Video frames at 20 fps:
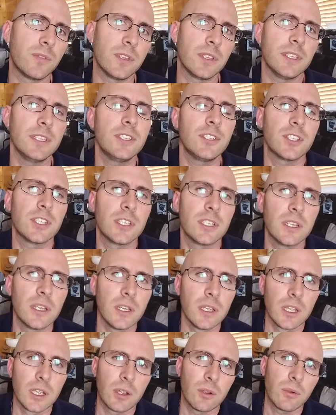volition,
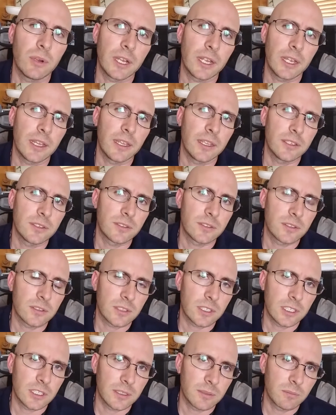whereas
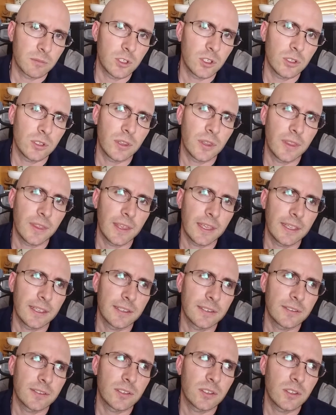good
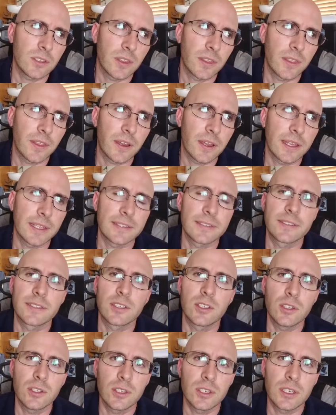things, good thoughts,
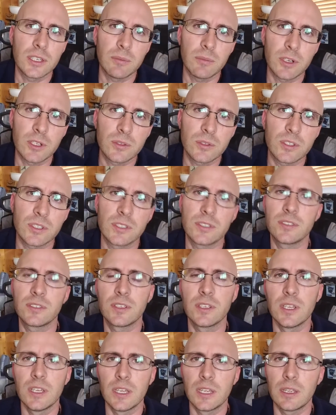good emotions
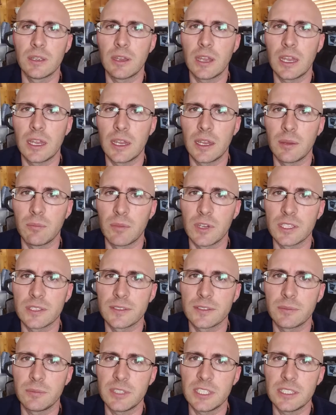
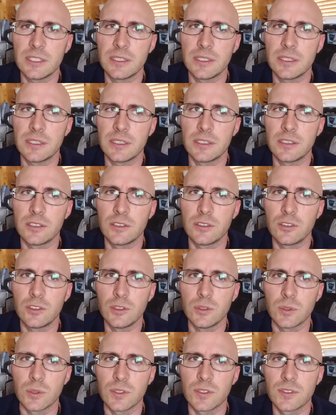must be
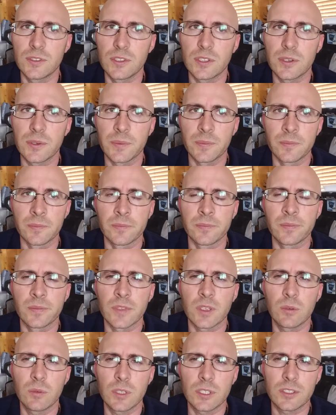induced,
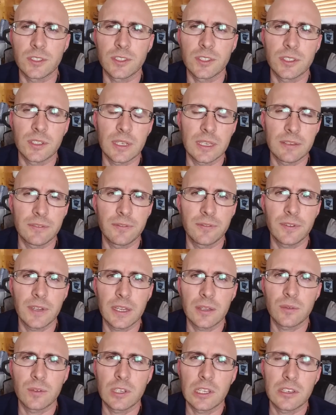which I've
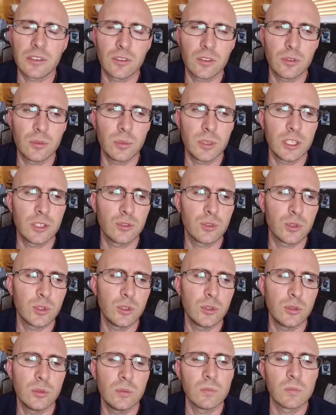found to be
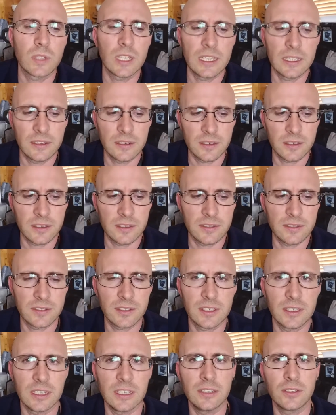true, and it is
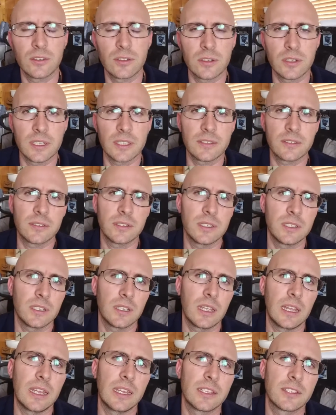an interesting
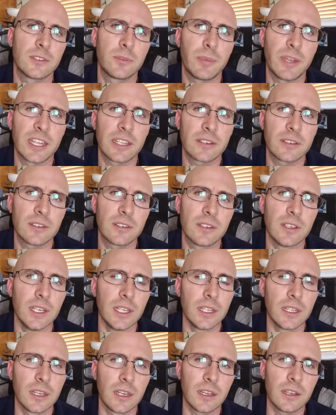aspect
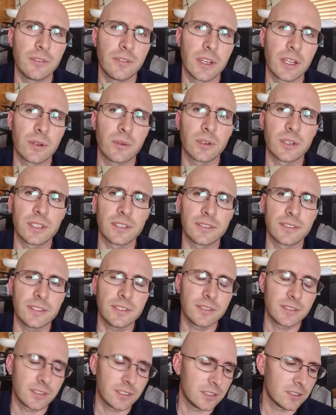of our
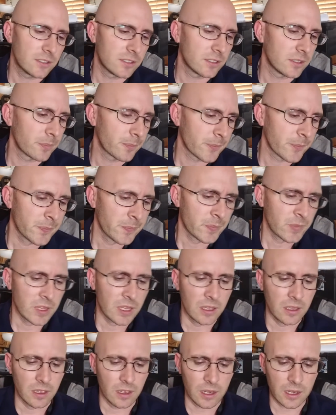existence.
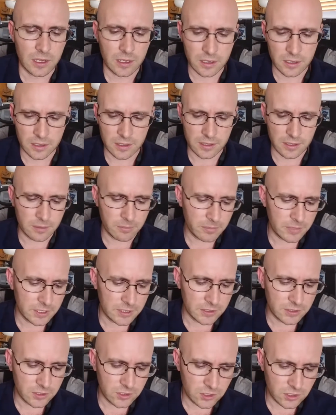Let me
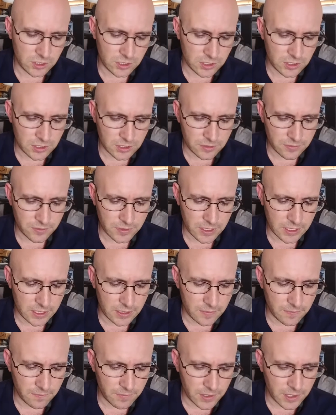see if I
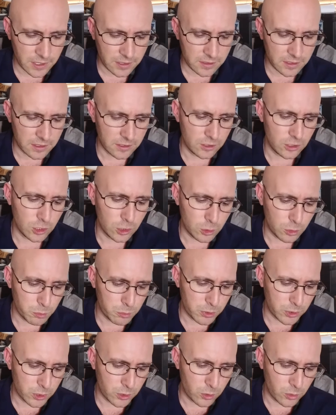can find a dope
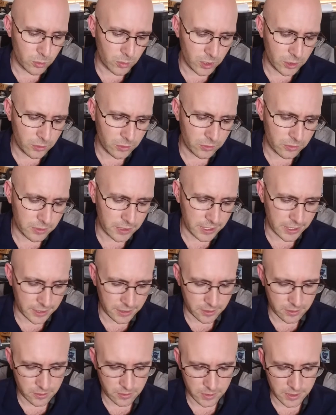quote right
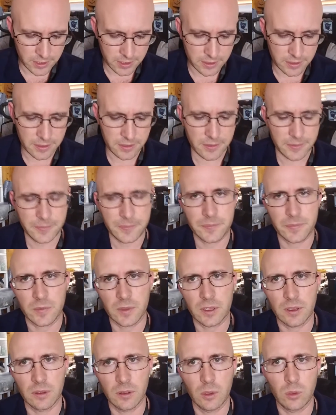quick,
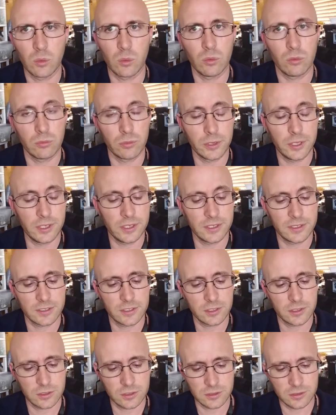and I will read it
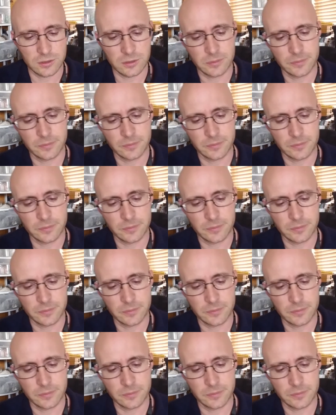to